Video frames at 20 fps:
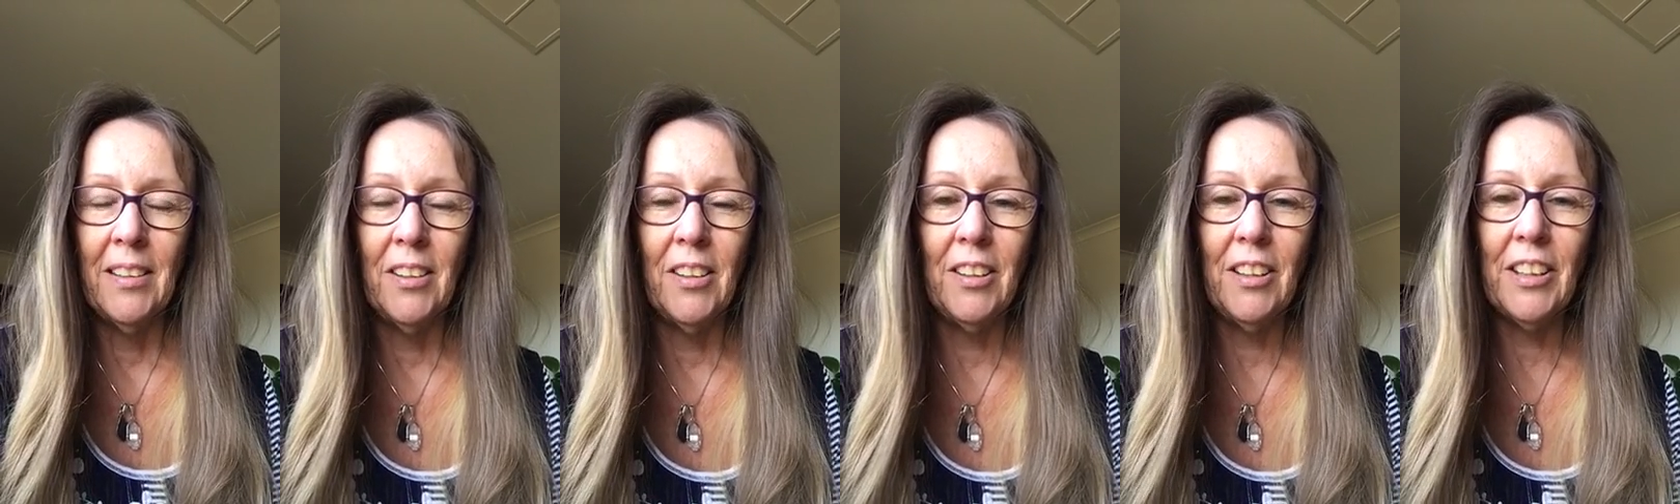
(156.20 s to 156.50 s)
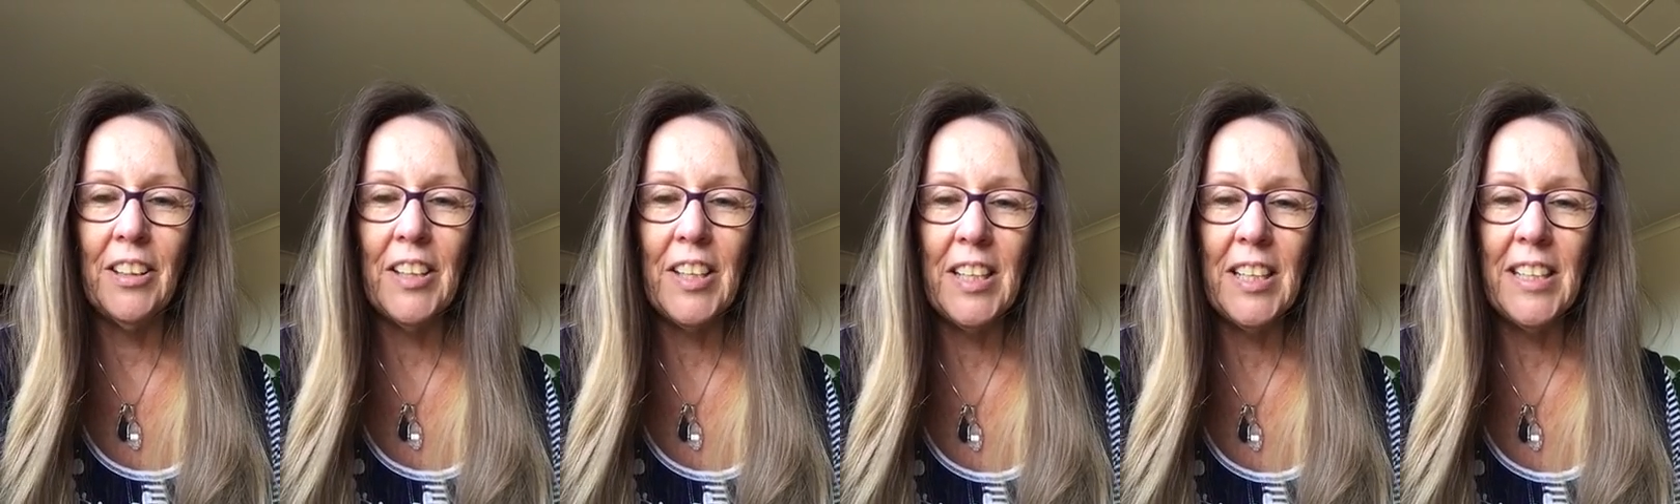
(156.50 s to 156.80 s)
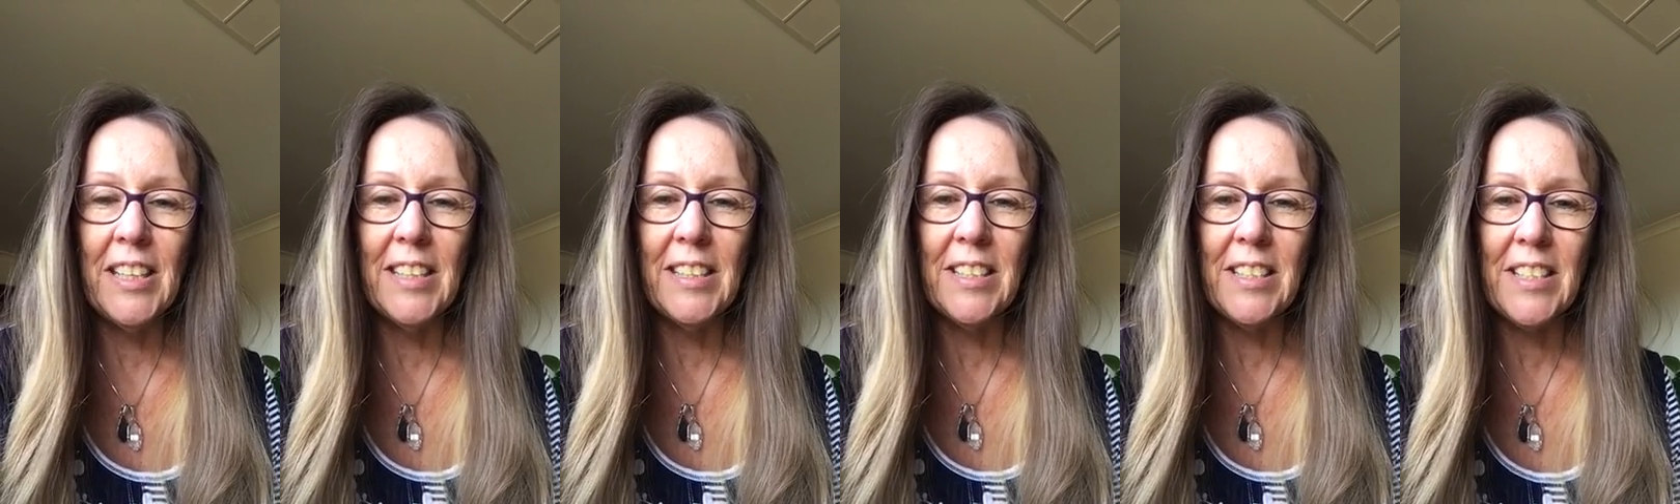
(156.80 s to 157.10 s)
All it
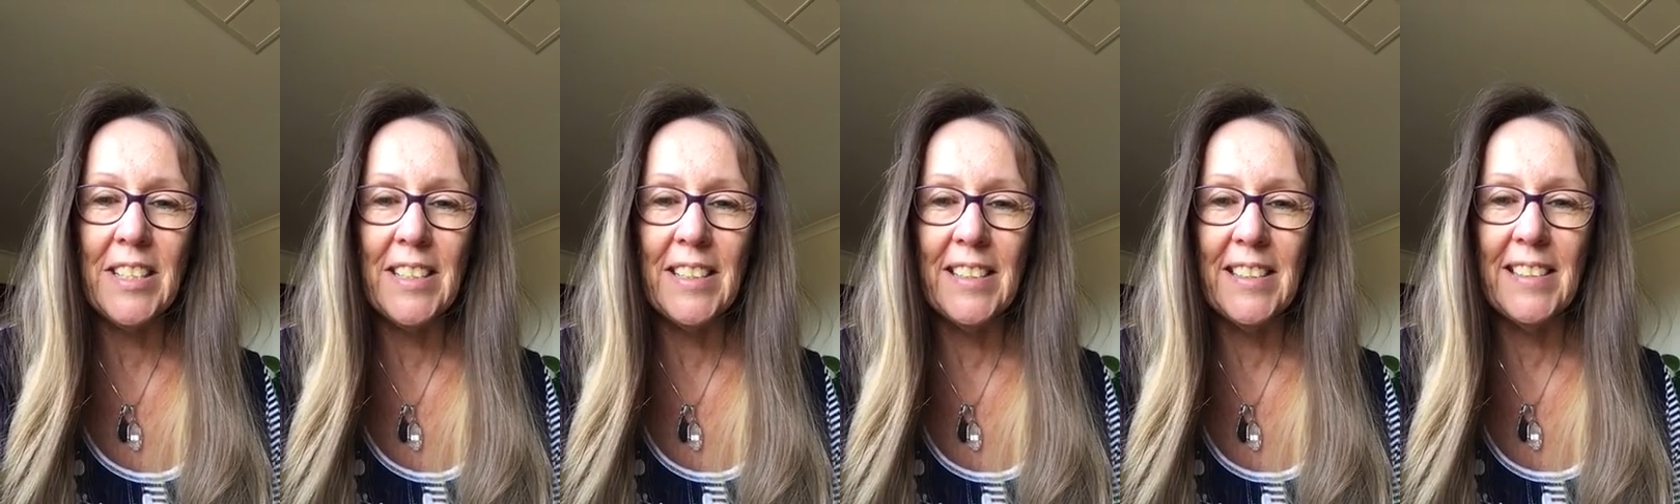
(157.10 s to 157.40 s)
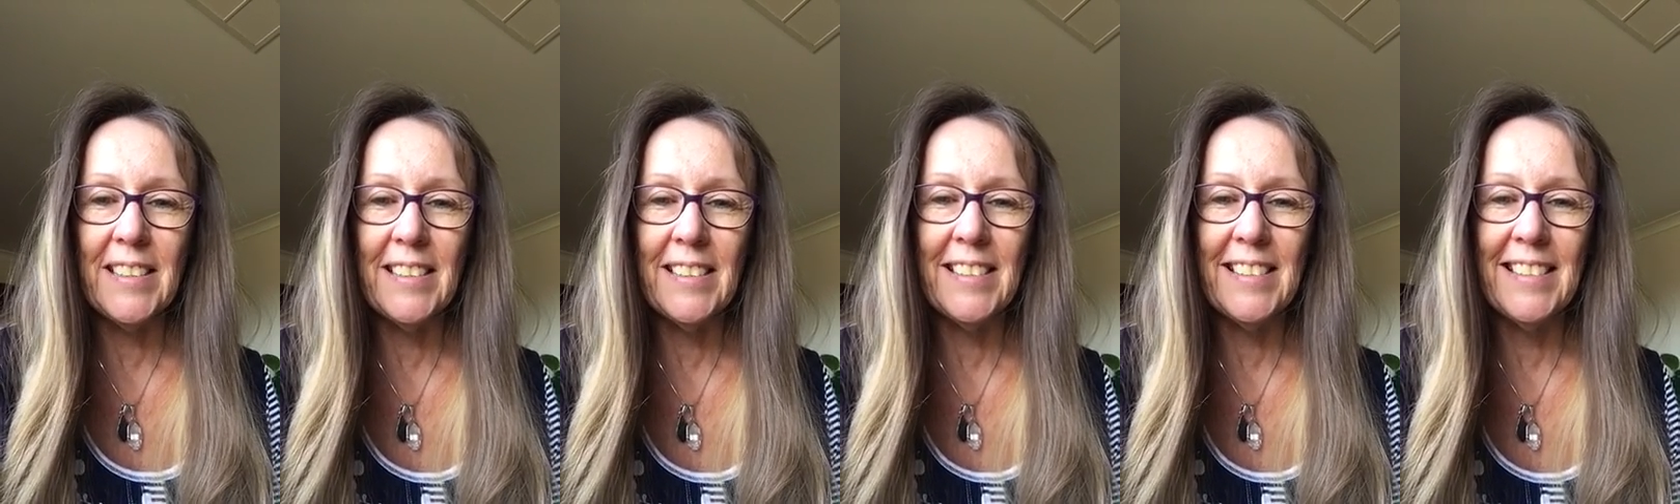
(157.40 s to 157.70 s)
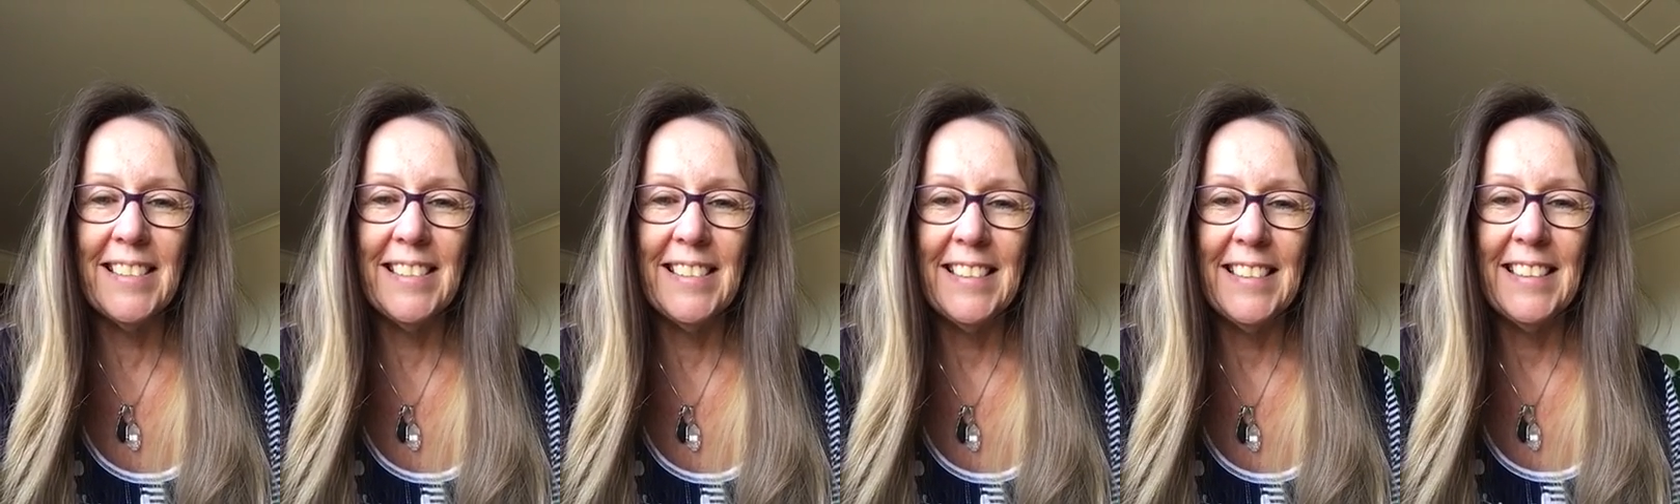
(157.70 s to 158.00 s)
is
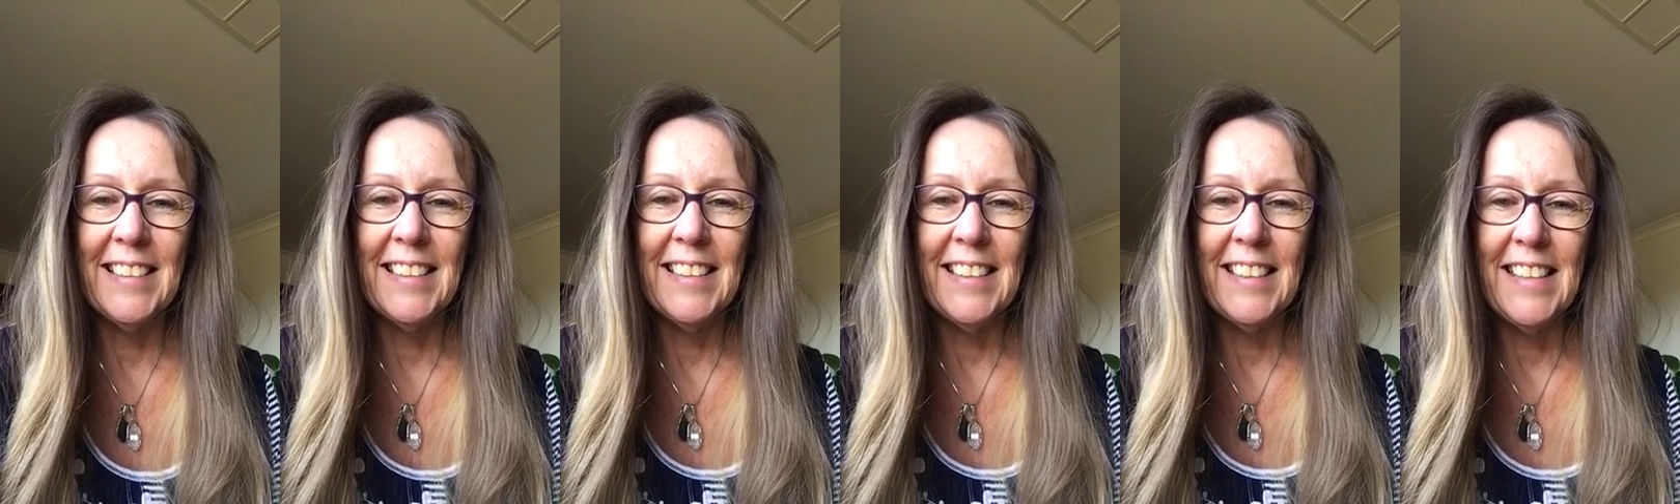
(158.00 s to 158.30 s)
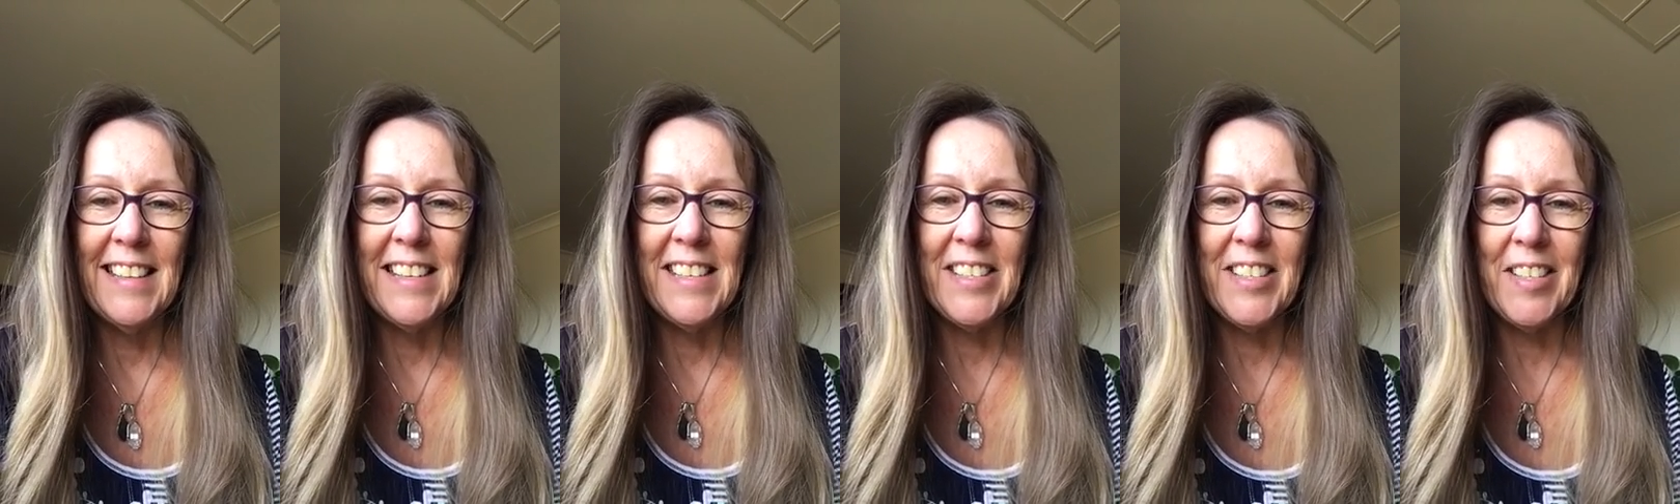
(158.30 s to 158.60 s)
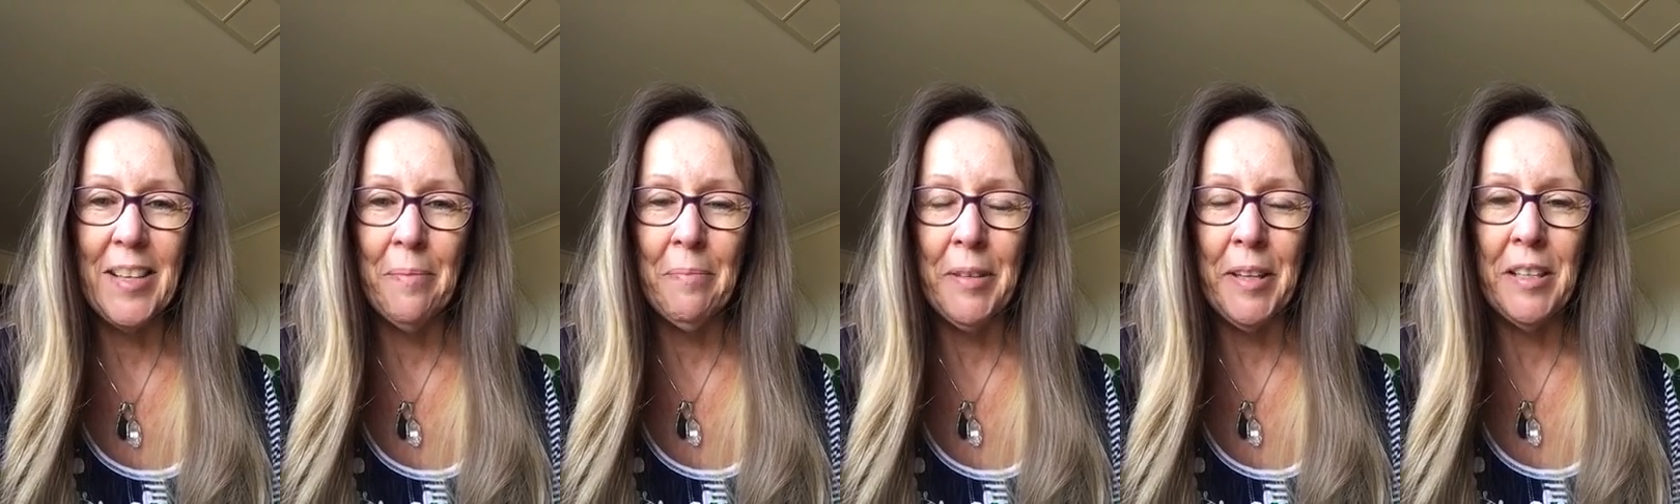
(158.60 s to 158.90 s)

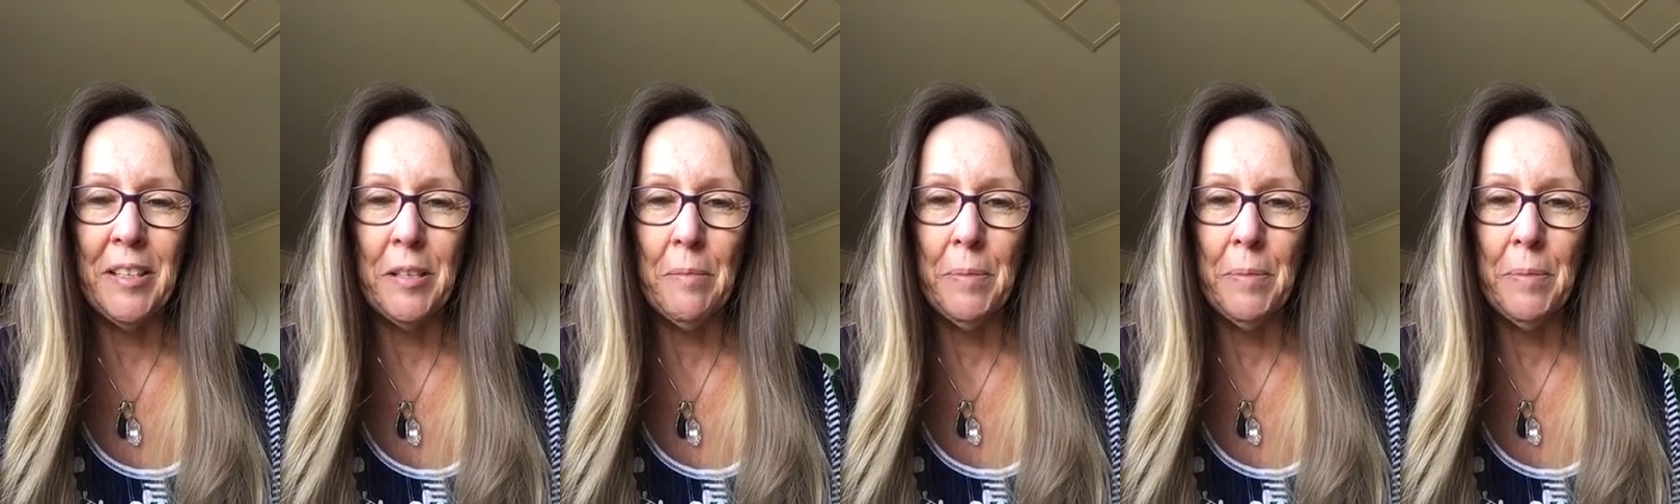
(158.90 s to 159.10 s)
something